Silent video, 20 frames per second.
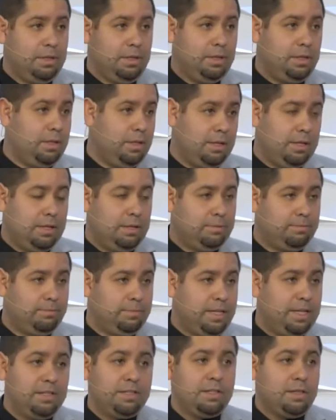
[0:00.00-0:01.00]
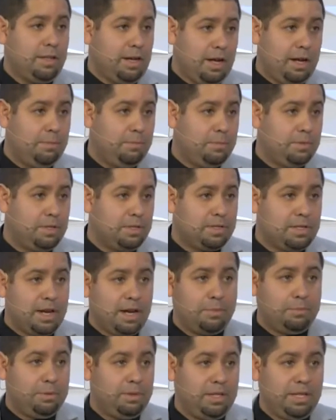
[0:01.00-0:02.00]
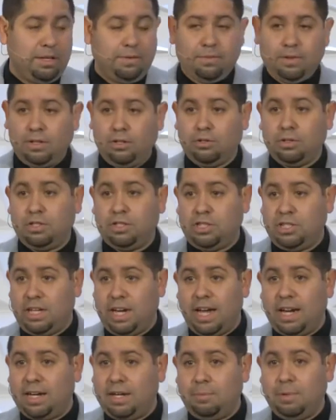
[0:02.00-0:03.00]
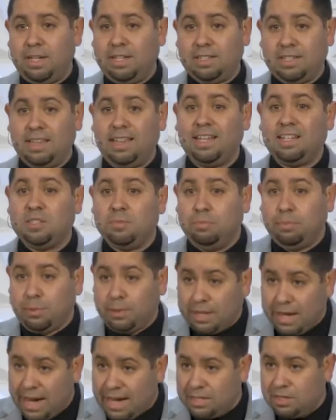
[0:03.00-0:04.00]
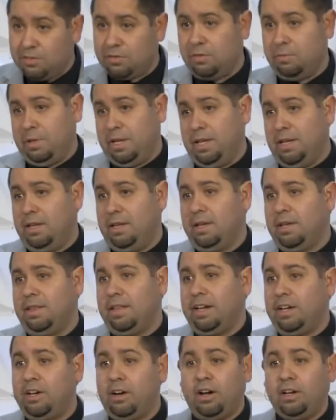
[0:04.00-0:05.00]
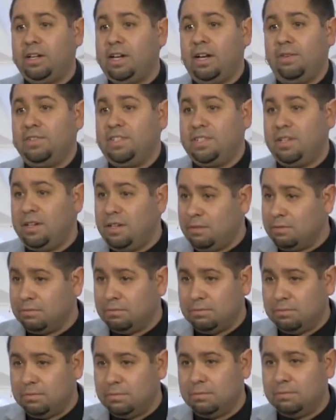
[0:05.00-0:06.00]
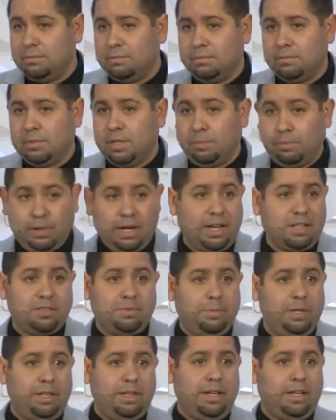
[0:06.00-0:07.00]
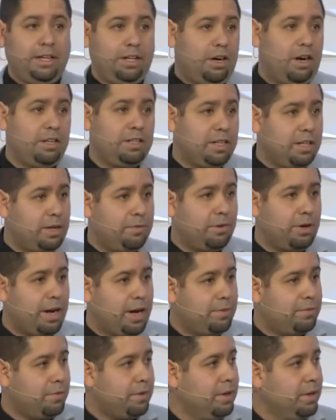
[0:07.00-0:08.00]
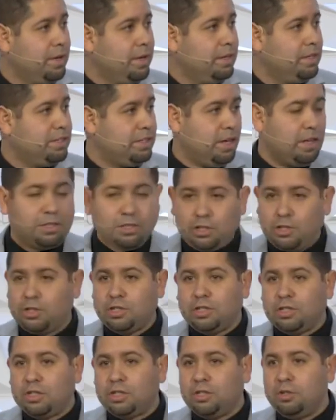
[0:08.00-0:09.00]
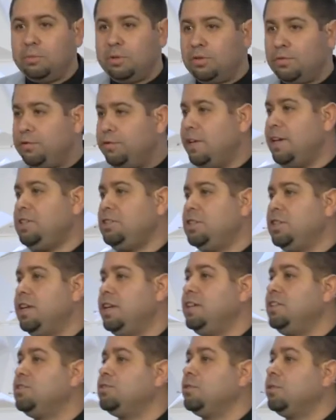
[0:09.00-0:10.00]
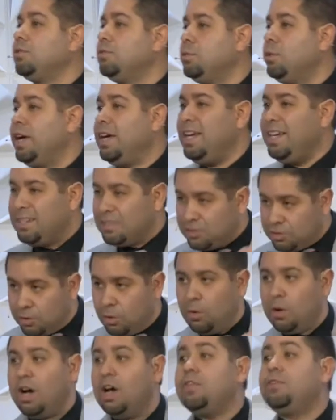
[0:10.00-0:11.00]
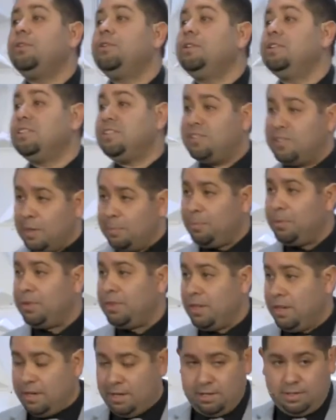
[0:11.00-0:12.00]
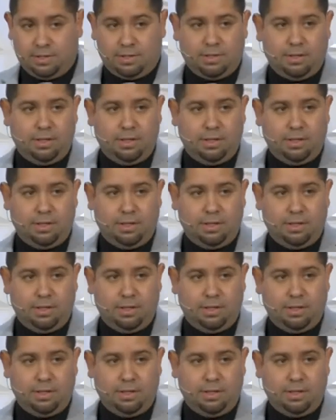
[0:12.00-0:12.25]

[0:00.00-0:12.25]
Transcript: uh, Islam does not believe in Christianity because they think it's blasphemy that God could have a son. The blasphemy that God could ever have touched human flesh in any sort of way. He is so other and separate than us.